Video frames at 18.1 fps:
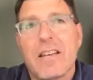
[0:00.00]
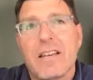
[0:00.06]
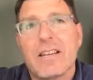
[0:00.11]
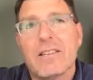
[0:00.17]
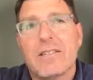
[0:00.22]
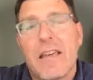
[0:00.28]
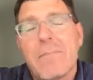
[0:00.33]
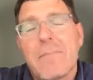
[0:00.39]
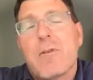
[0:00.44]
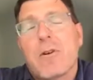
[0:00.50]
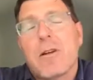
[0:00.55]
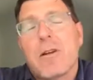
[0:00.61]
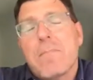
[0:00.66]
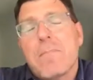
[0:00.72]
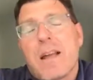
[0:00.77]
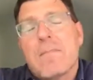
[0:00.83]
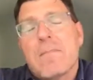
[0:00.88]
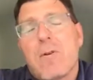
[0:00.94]
They
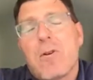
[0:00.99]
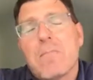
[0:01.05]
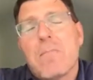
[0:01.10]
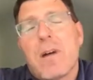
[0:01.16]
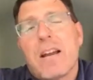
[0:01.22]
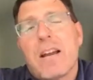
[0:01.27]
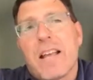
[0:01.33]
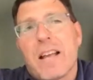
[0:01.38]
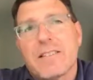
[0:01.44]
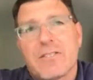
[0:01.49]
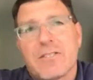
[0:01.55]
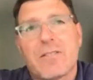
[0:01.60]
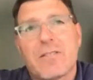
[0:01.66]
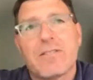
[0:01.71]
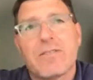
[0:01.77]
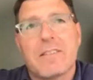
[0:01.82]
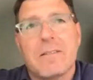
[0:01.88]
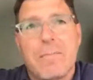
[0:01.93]
make more money on
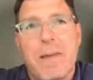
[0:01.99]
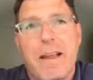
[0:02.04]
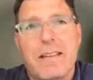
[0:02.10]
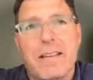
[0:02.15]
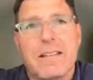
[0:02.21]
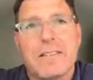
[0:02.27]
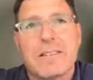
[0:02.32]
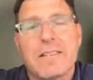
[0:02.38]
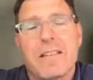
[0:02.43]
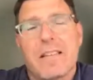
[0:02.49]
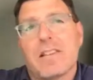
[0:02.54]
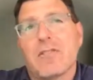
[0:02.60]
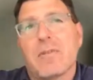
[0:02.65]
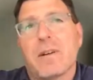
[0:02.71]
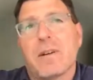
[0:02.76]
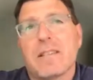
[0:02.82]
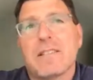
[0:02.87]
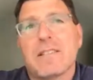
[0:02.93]
service and maintenance than they
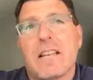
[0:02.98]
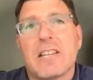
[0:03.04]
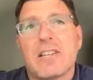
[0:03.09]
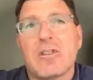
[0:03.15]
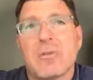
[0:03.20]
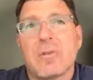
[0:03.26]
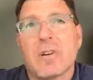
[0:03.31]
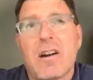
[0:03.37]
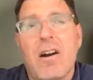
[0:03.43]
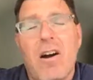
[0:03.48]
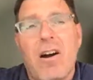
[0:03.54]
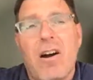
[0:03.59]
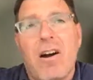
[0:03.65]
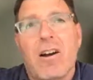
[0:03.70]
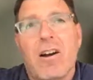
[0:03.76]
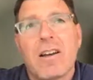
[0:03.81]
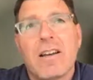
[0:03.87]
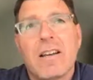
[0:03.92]
do on selling you a
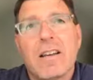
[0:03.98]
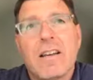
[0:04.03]
car.